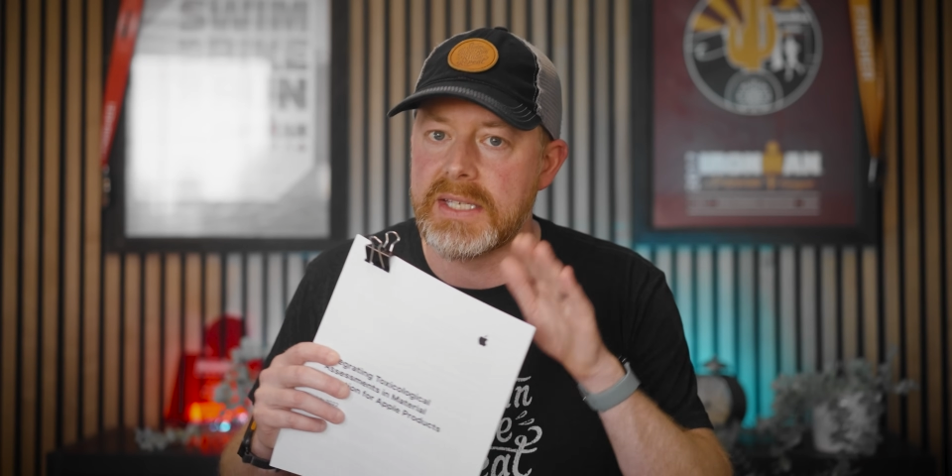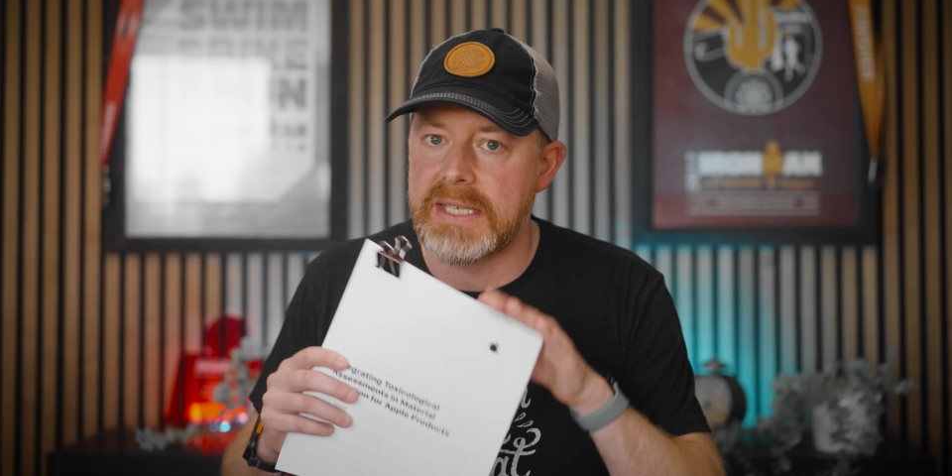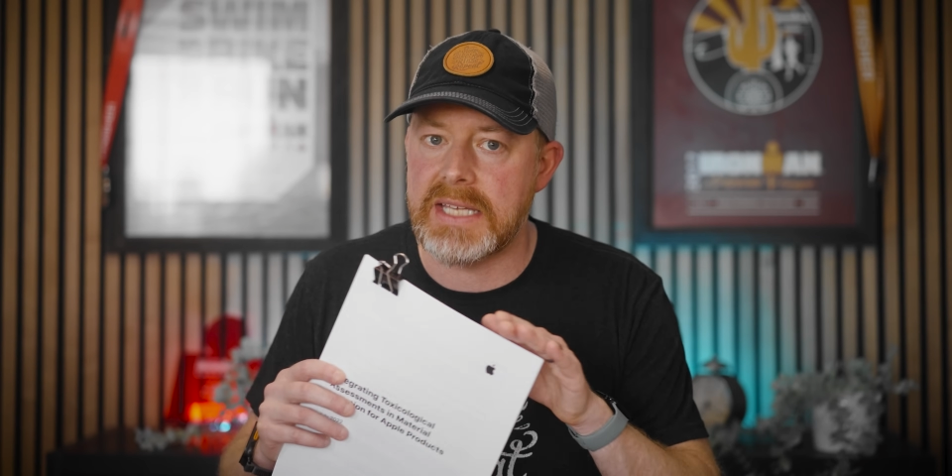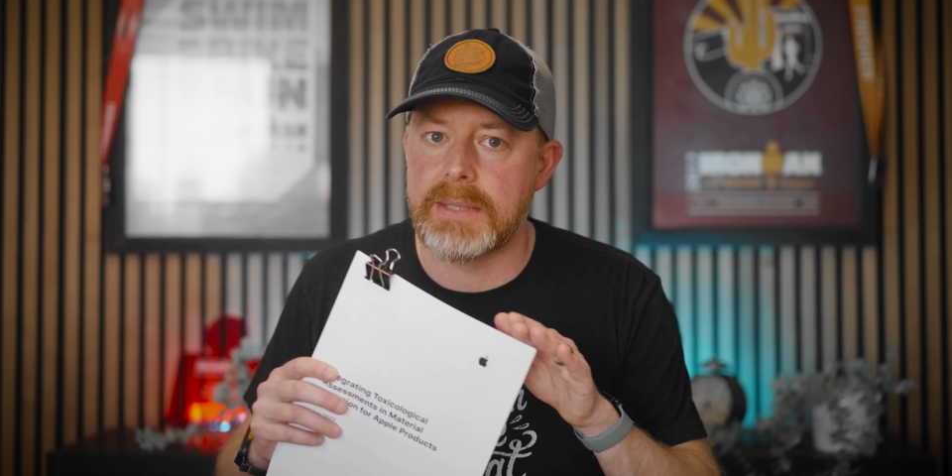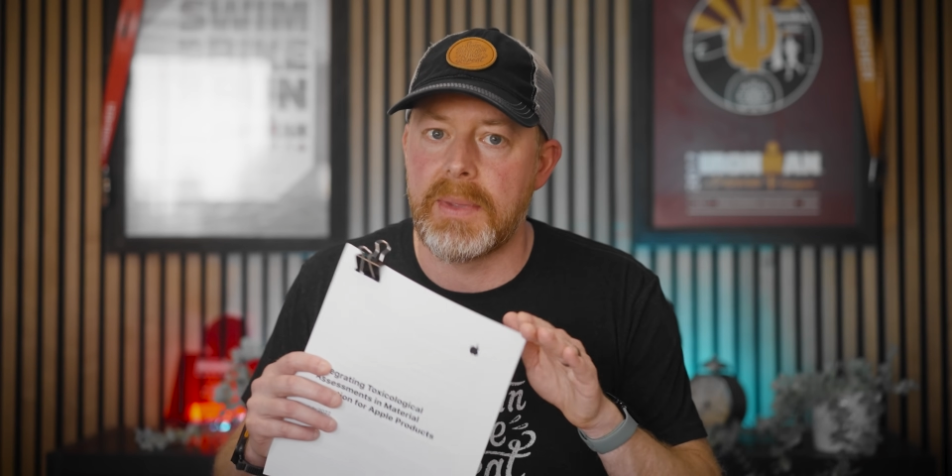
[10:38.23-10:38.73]

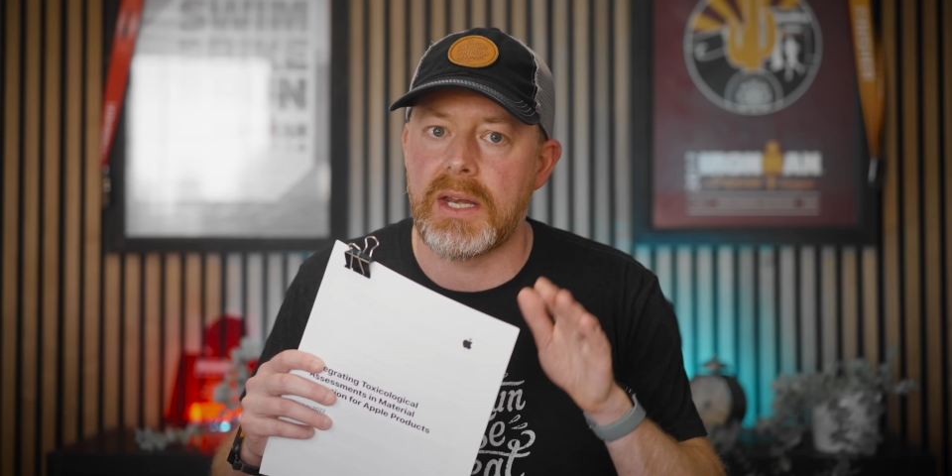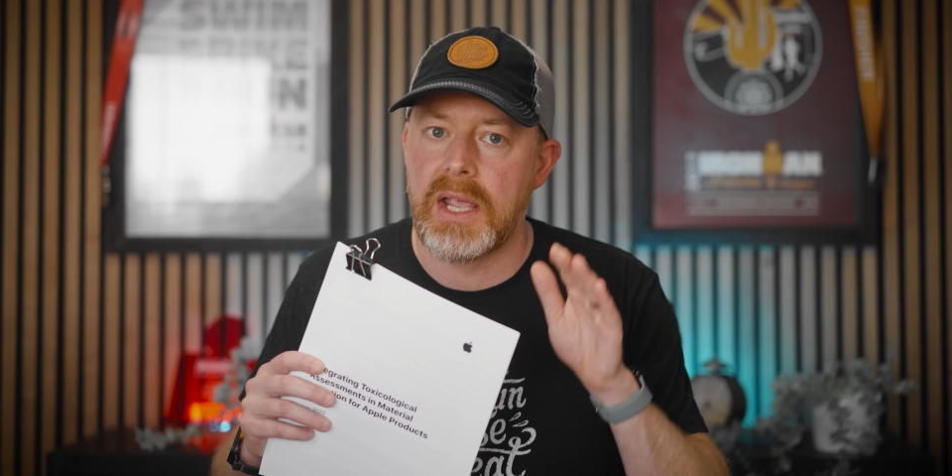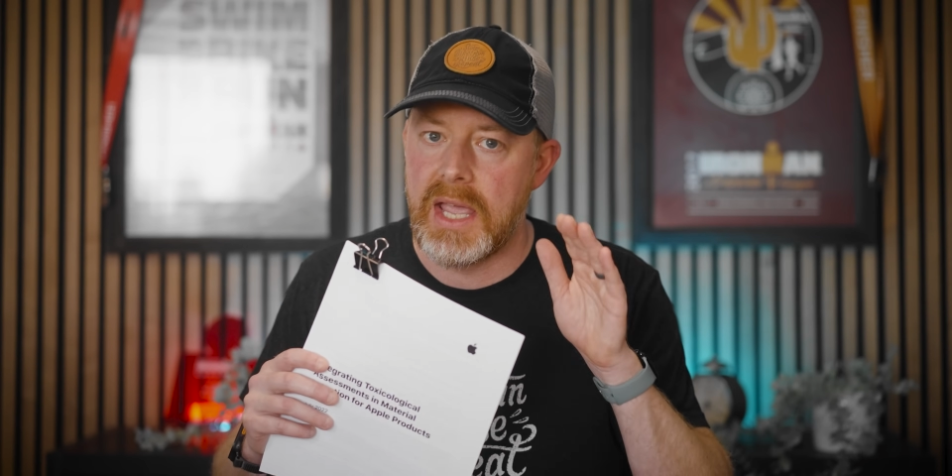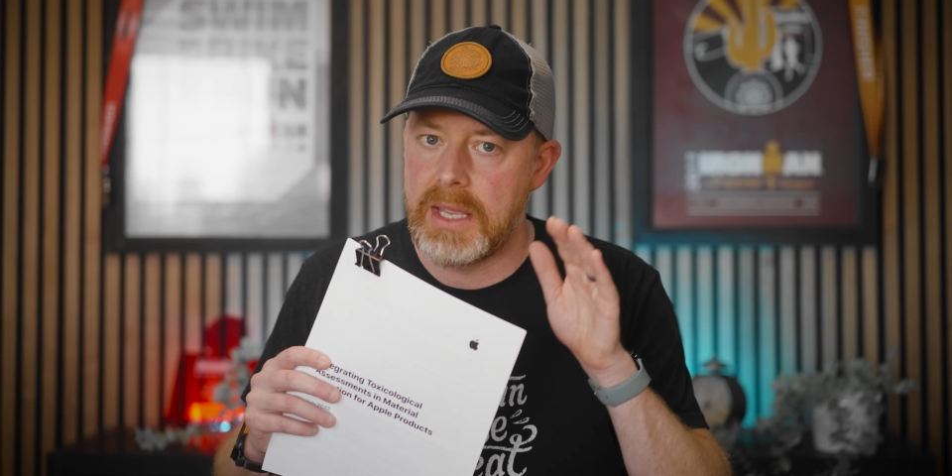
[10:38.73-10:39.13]
Assessment